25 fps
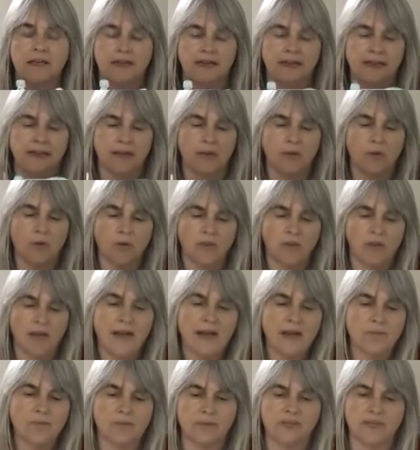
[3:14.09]
Now what
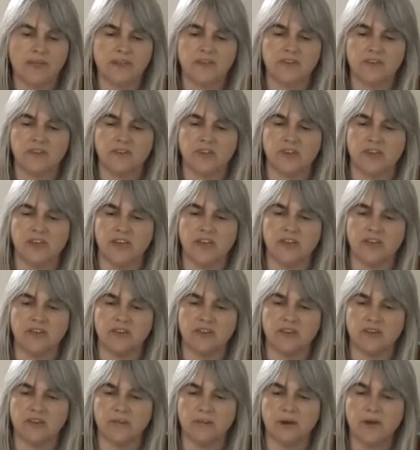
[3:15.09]
that means is
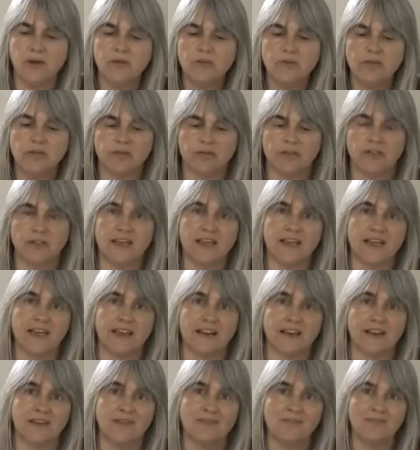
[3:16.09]
that the motor in
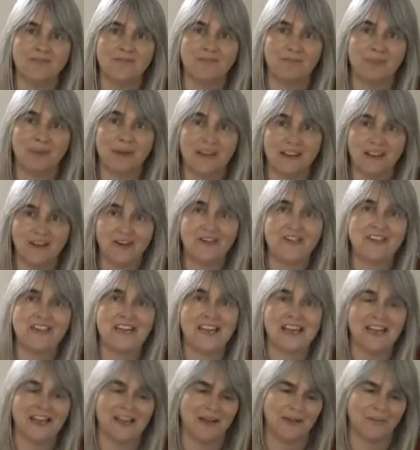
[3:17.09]
here, because
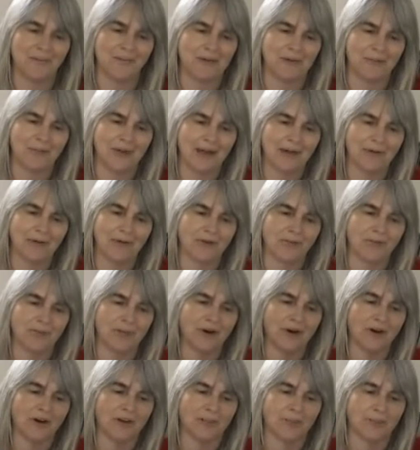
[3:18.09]
it can be powered
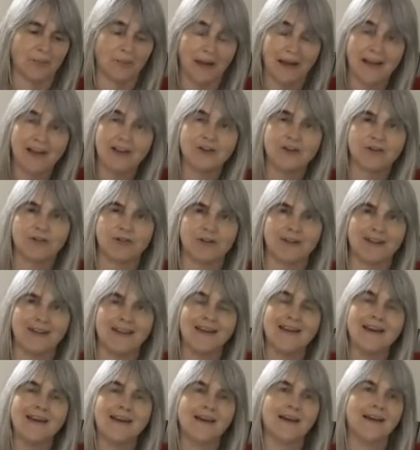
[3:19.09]
by battery,
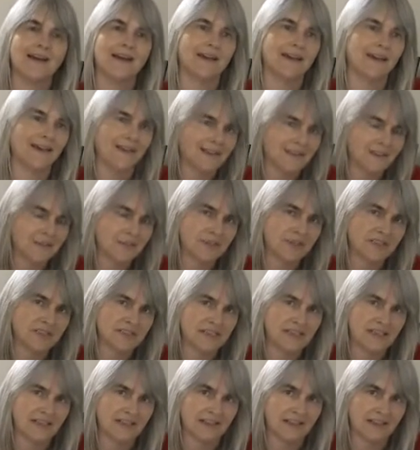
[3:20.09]
isn't
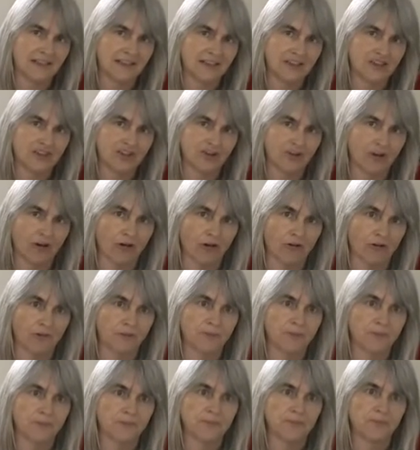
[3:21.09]
particularly strong.
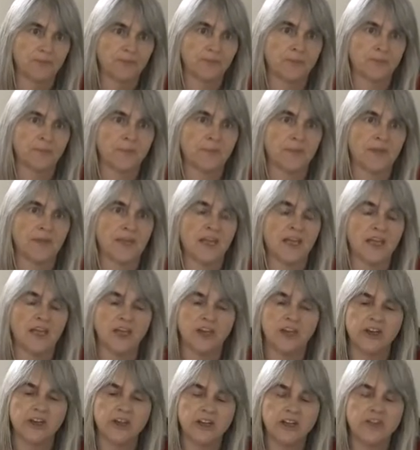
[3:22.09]

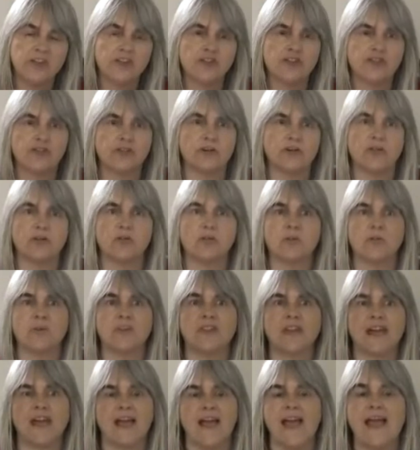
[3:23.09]
You're going to struggle
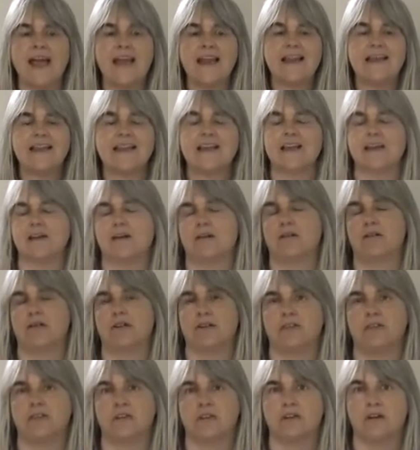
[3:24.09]
with any
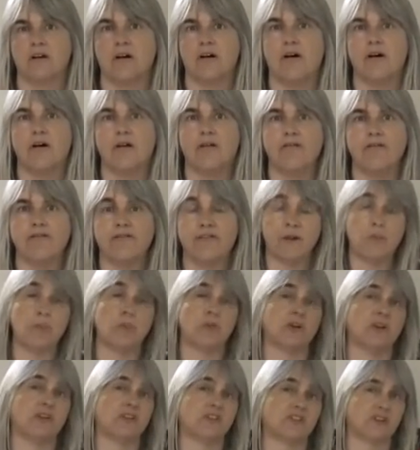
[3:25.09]
kind of
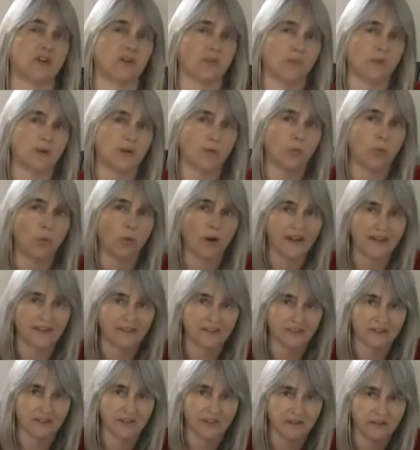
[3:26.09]
fabric that's got a bit of
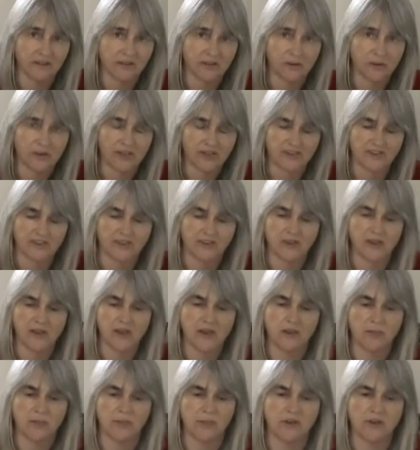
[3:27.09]
weight to it,
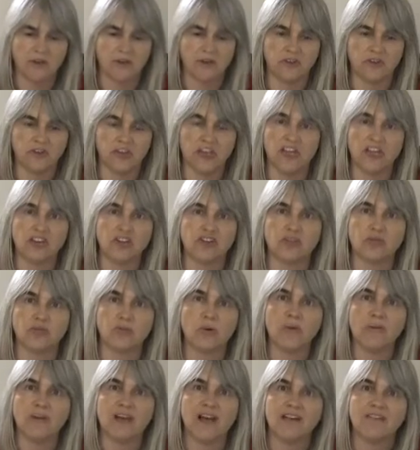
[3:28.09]
because it just
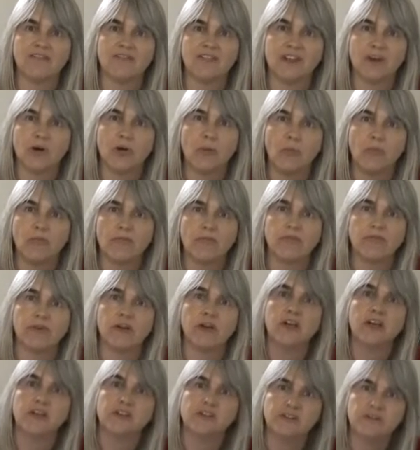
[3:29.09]
won't have the oomph
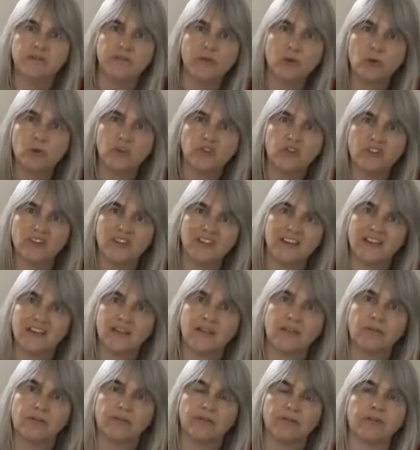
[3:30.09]
to force the
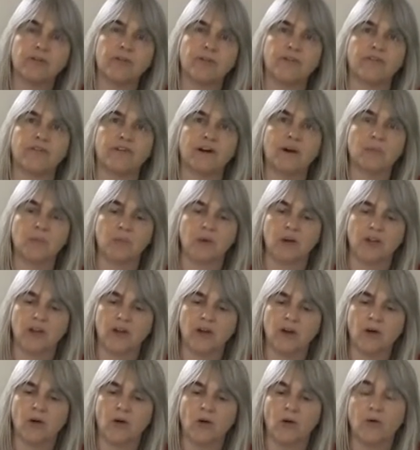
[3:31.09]
needle through the fabric
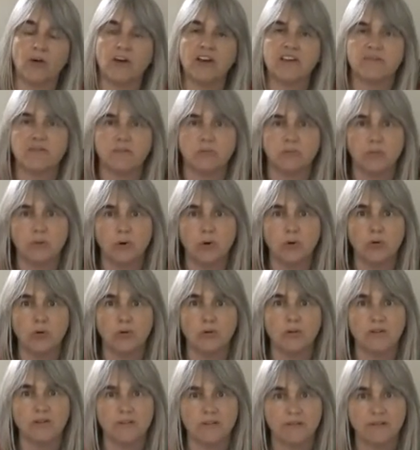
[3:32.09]
or even
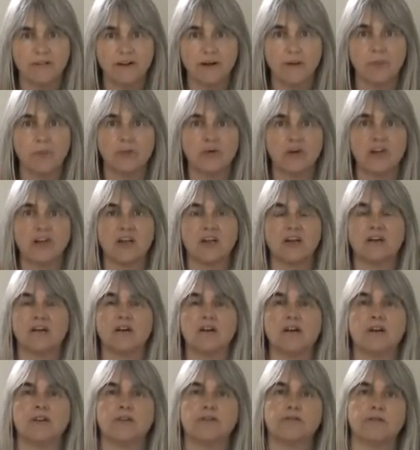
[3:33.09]
pull the fabric
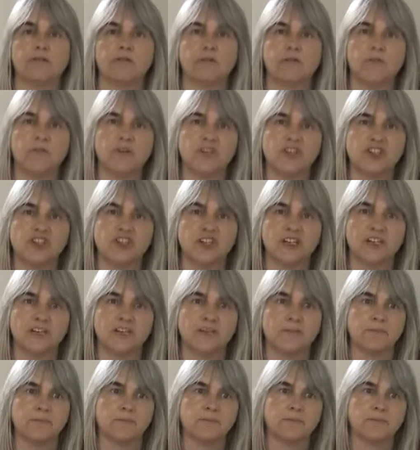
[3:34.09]
through the machine.